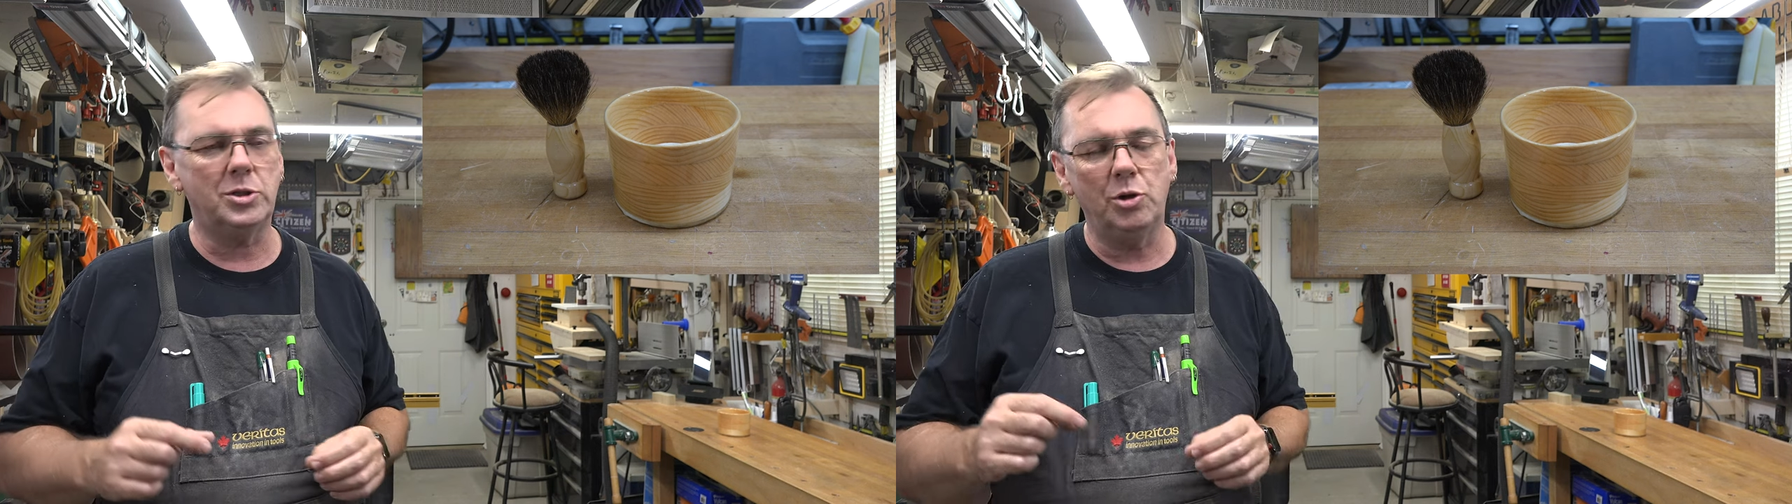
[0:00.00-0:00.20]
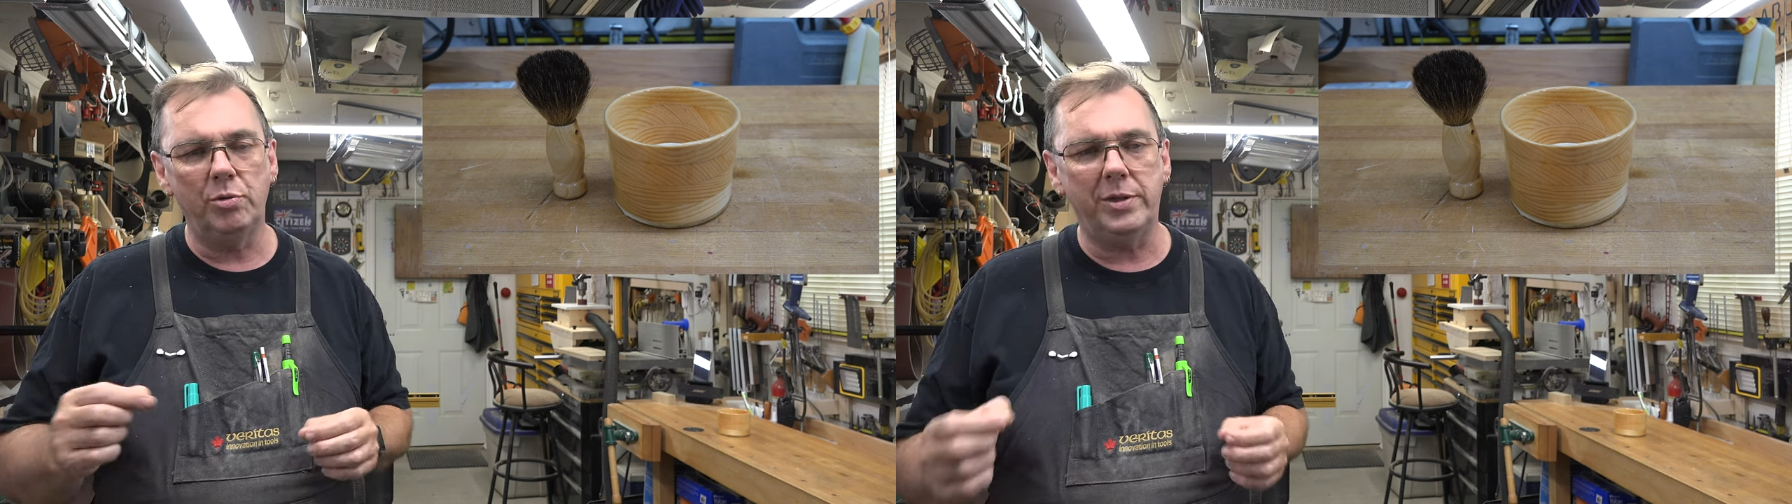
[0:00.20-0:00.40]

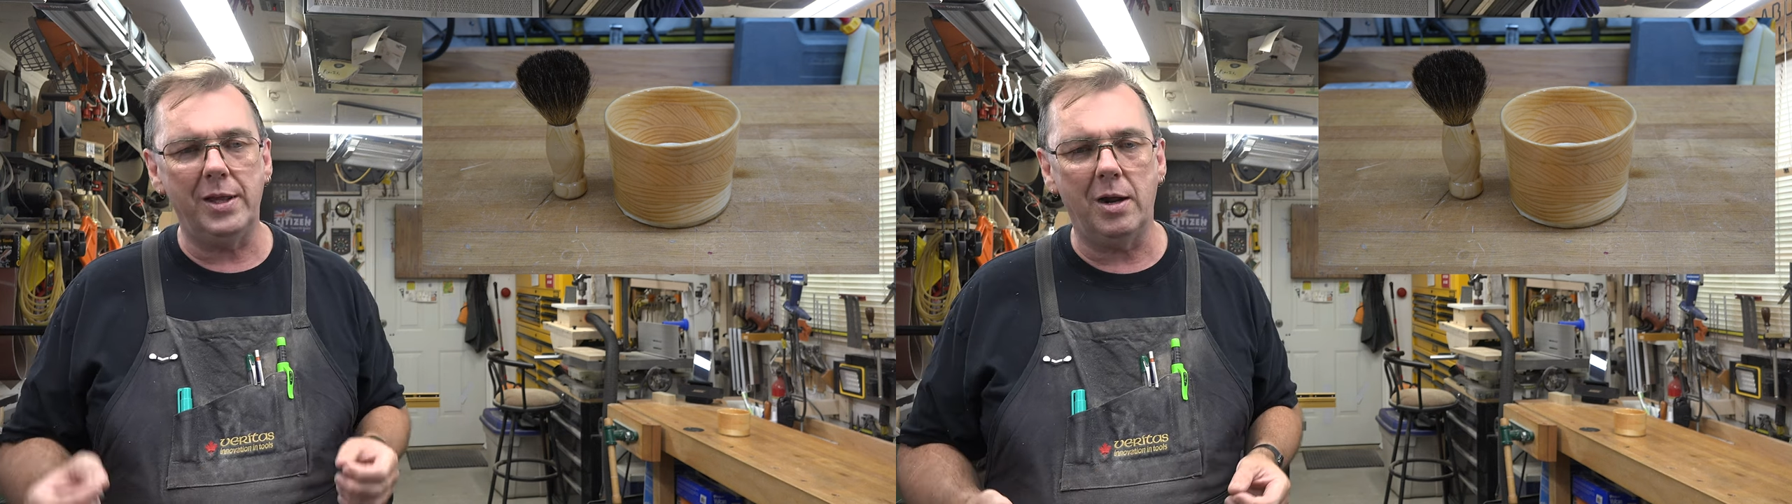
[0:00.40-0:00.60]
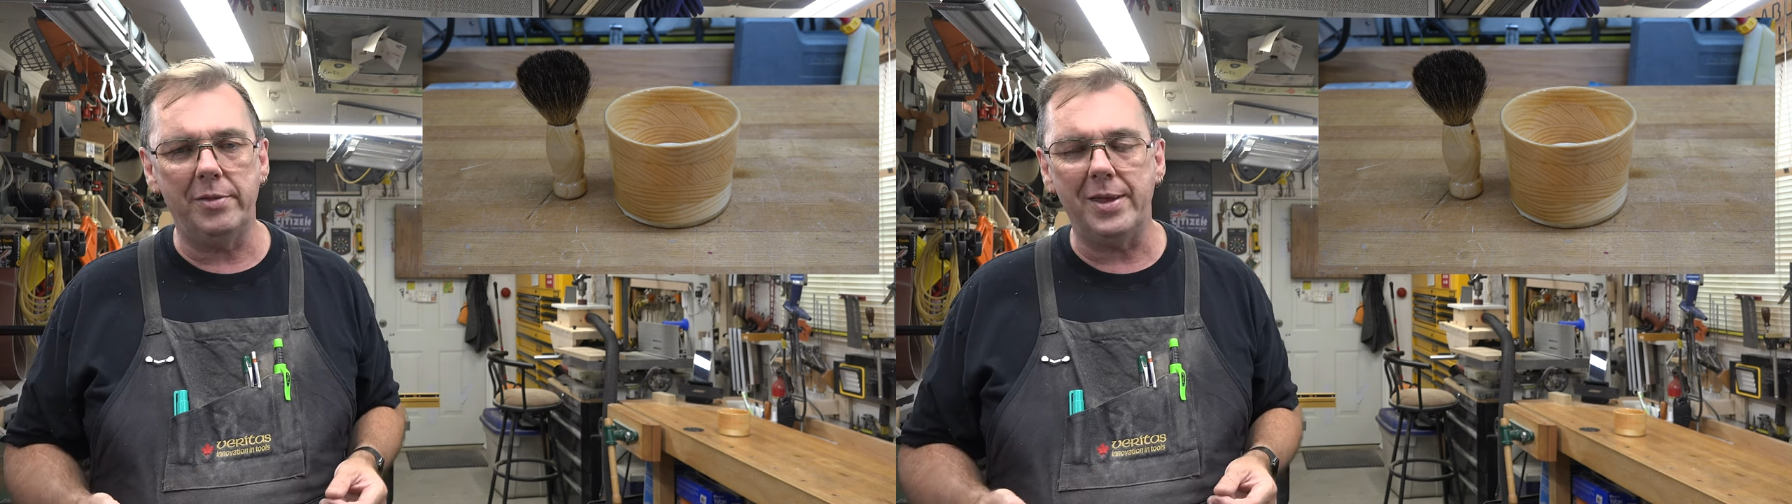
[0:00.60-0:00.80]
too
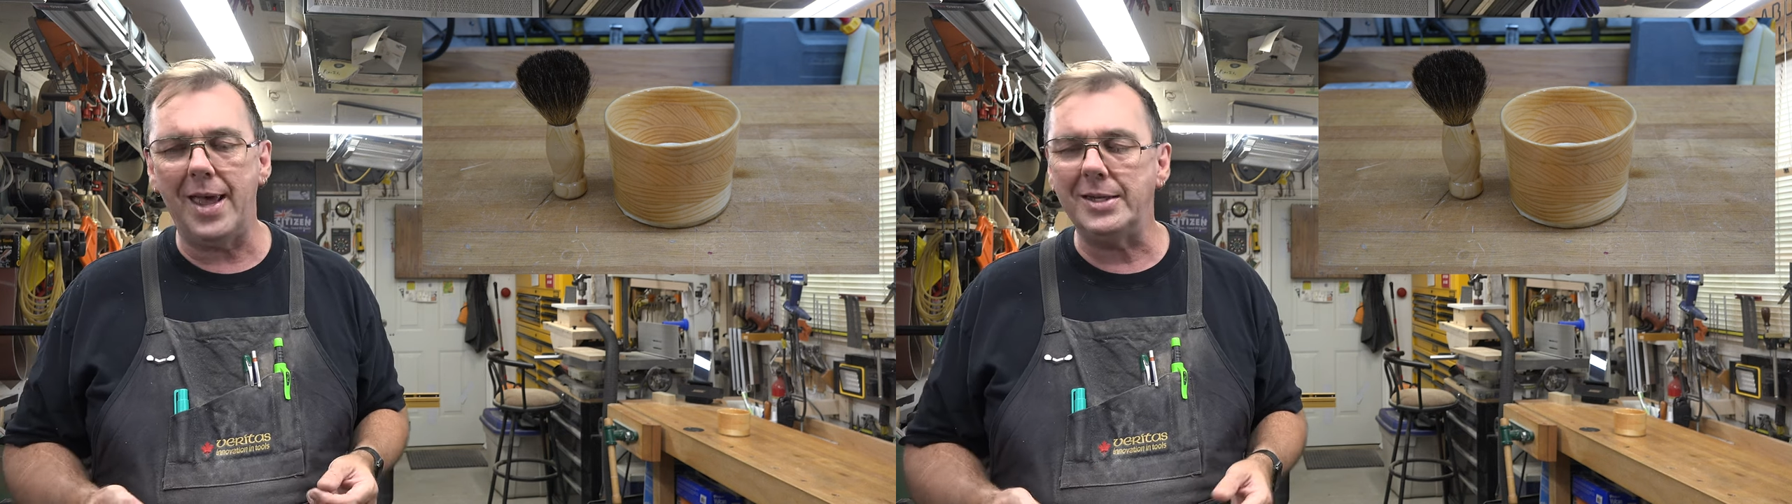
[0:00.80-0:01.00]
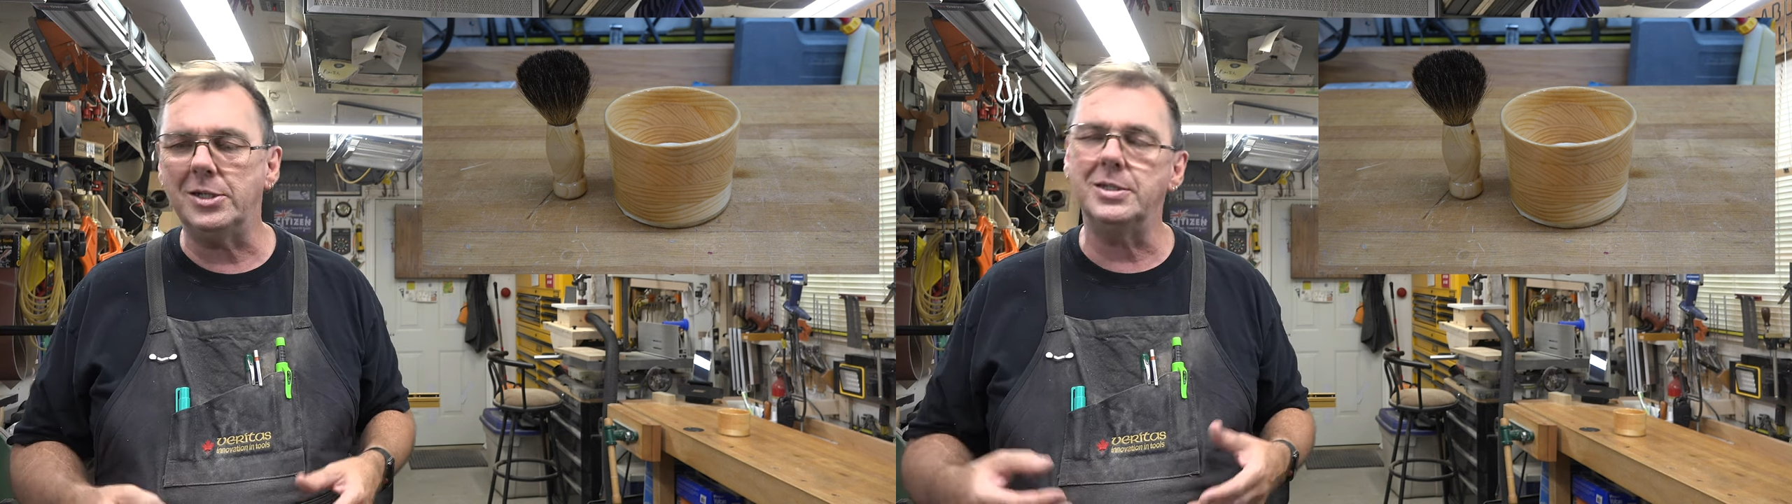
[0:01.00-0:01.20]
thin on the
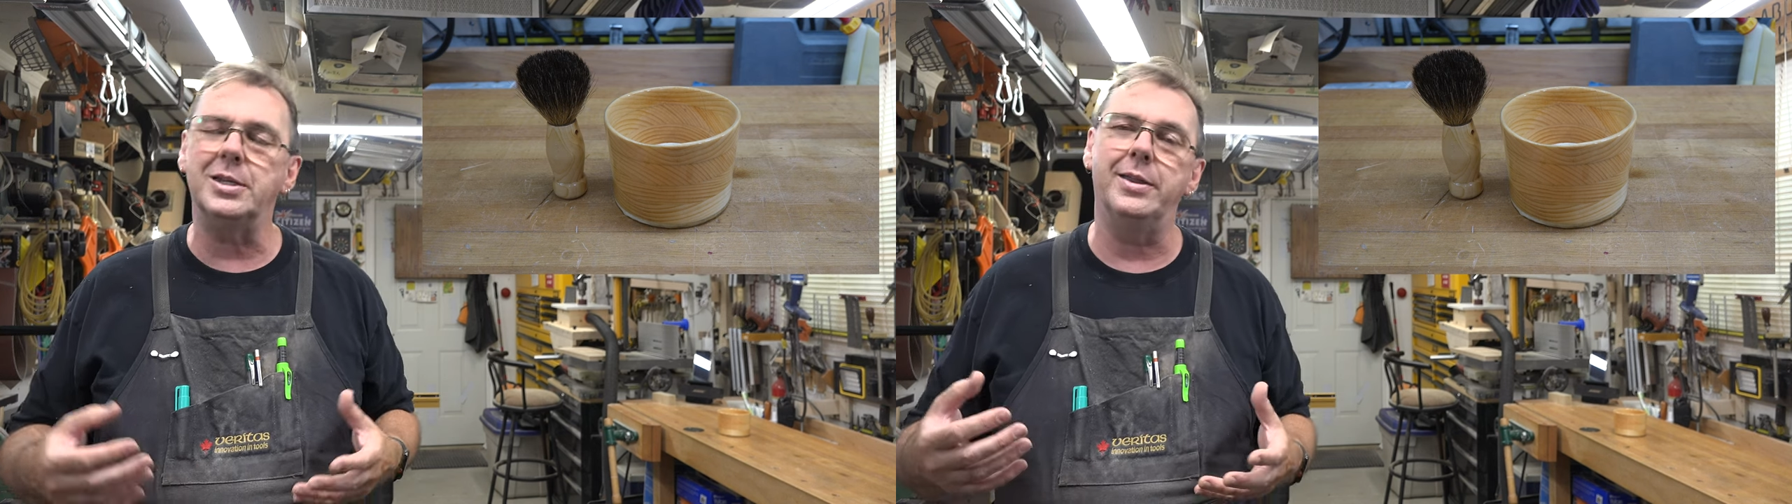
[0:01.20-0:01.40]
edges,